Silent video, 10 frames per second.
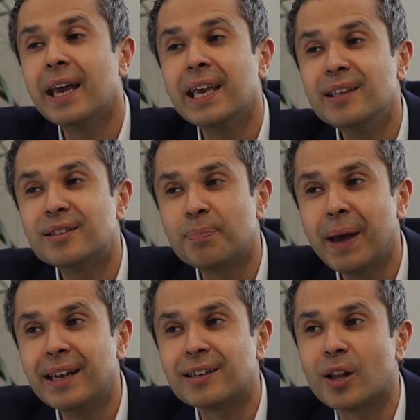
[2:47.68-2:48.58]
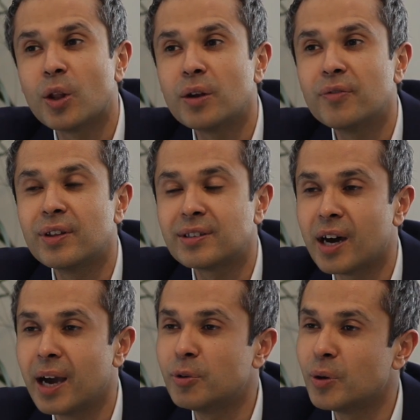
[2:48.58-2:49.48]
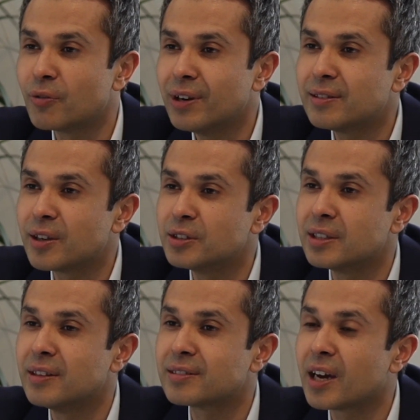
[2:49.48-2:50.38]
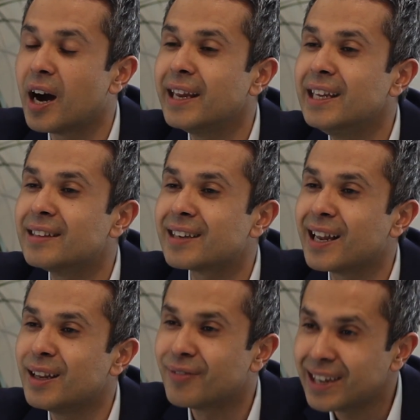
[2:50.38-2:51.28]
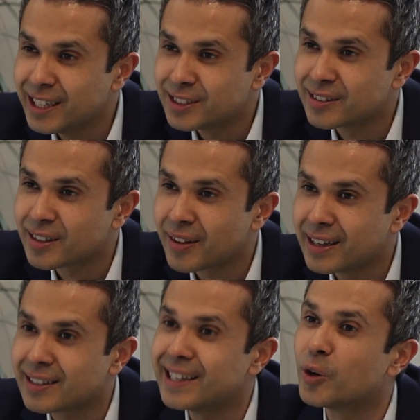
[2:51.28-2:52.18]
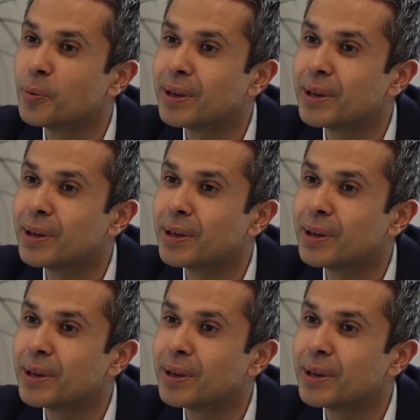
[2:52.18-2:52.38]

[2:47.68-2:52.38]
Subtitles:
he spent a lot of the time doing research in this tiny Italian village in southern Italy called